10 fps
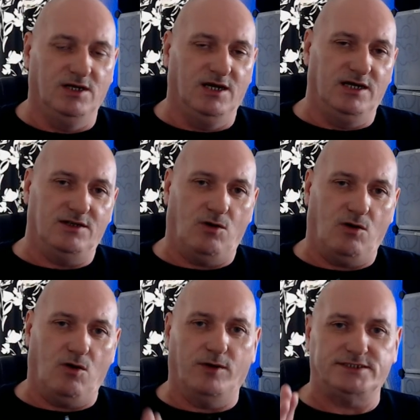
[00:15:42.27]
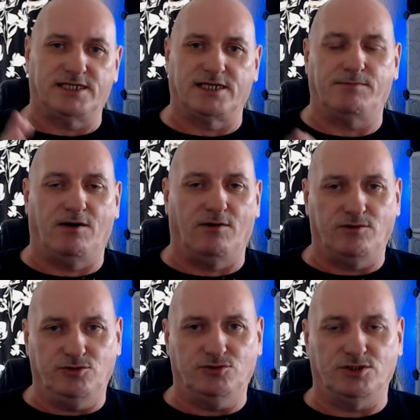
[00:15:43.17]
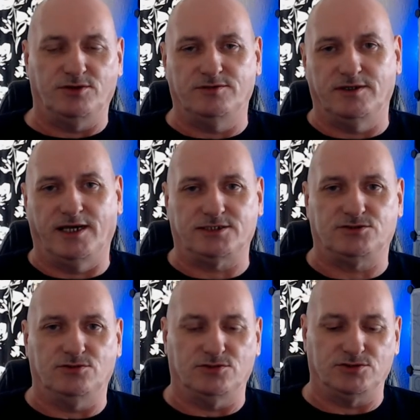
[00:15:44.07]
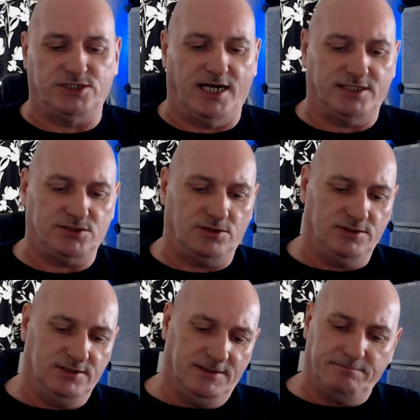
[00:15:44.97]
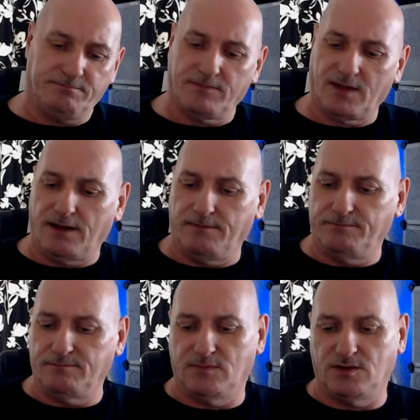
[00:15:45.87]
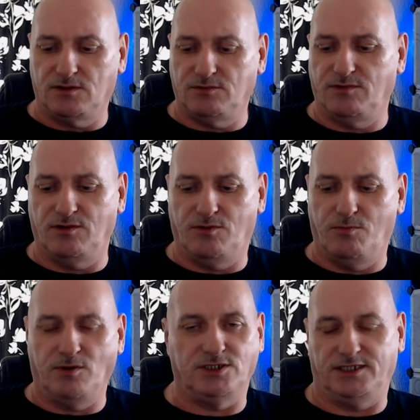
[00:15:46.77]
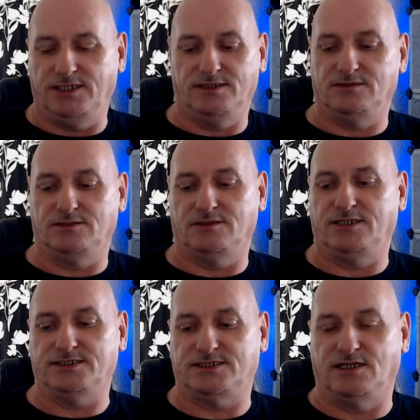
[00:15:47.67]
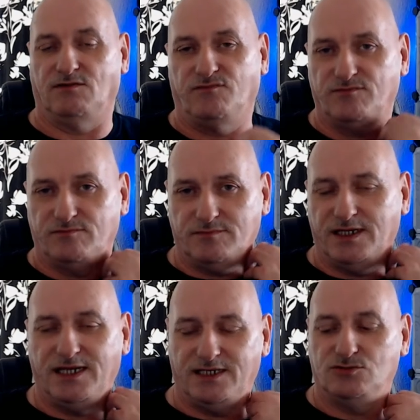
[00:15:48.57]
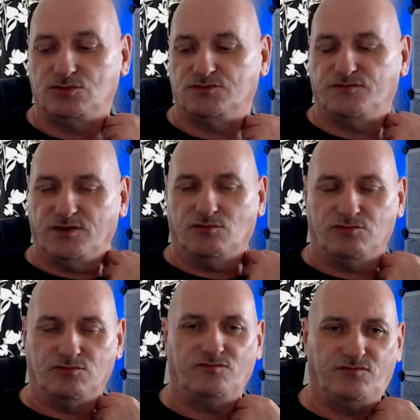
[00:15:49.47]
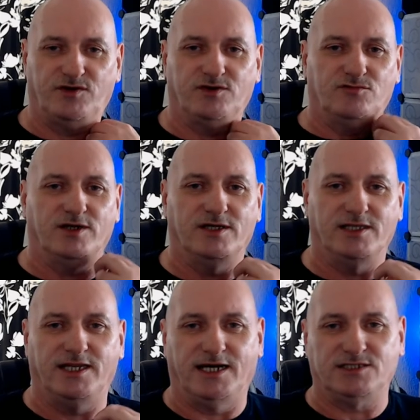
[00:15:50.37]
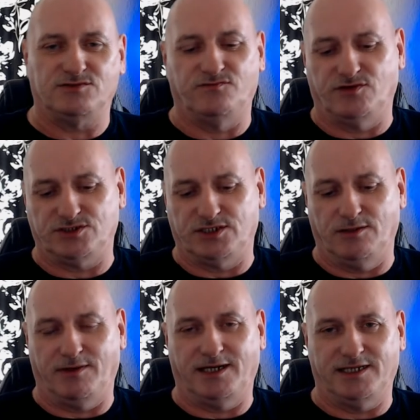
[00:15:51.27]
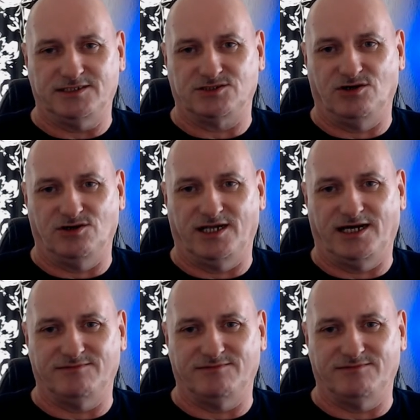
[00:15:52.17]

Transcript: you know always take them out and use a external charger um, the mod it, itself it does feel feel really nice unfortunately mine has got that